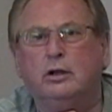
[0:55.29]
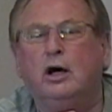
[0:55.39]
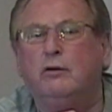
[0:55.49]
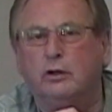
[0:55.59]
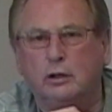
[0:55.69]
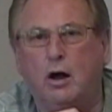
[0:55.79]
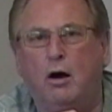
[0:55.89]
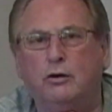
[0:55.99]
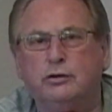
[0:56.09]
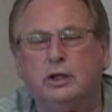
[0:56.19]
of the
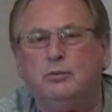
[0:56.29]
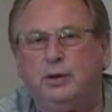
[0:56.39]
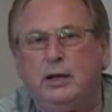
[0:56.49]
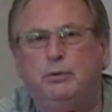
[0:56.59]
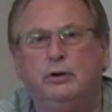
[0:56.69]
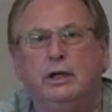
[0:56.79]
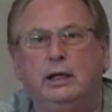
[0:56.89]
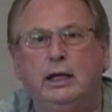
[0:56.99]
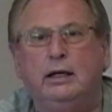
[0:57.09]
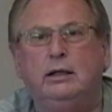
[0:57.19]
lost and people that
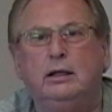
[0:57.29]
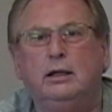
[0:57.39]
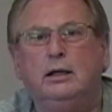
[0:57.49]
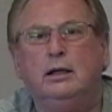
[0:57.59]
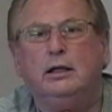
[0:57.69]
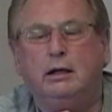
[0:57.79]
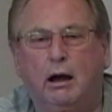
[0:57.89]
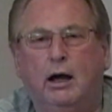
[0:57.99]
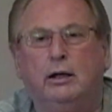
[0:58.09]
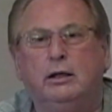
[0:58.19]
need
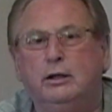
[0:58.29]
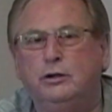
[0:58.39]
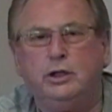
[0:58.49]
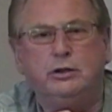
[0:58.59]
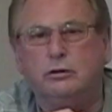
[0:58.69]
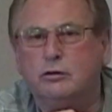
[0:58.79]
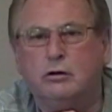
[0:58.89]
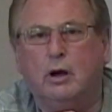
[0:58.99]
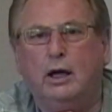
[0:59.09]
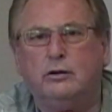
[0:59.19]
God, Jesus
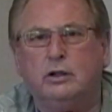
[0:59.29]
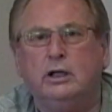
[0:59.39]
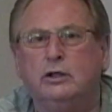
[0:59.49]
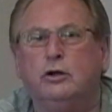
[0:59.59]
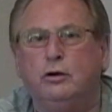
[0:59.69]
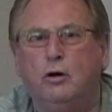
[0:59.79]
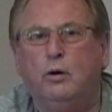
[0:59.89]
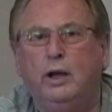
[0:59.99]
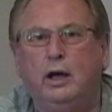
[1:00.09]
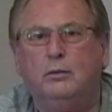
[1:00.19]
Christ, and get to
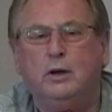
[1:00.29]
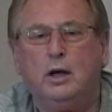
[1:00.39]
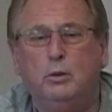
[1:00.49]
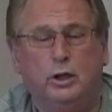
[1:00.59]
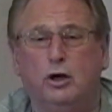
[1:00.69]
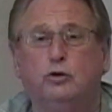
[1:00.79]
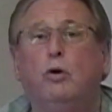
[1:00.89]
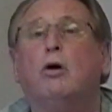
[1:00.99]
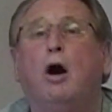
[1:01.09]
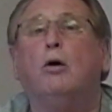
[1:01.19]
know Him because
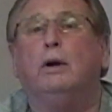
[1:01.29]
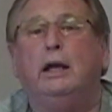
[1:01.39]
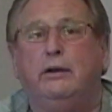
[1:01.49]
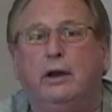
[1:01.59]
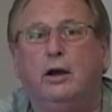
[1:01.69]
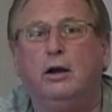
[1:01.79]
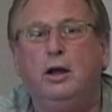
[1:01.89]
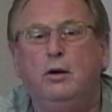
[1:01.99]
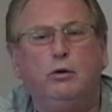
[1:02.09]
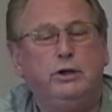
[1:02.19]
we're already there.
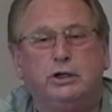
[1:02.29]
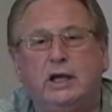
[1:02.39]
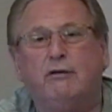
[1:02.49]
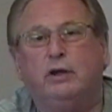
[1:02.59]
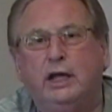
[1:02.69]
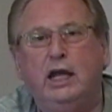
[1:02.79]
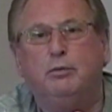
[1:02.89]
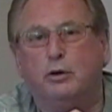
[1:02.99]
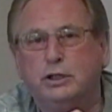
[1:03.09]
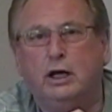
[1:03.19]
We just have to
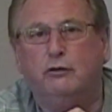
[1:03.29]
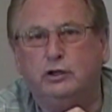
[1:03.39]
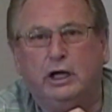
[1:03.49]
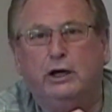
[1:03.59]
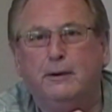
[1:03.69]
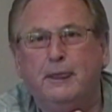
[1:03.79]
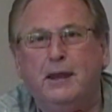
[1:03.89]
keep ourselves there.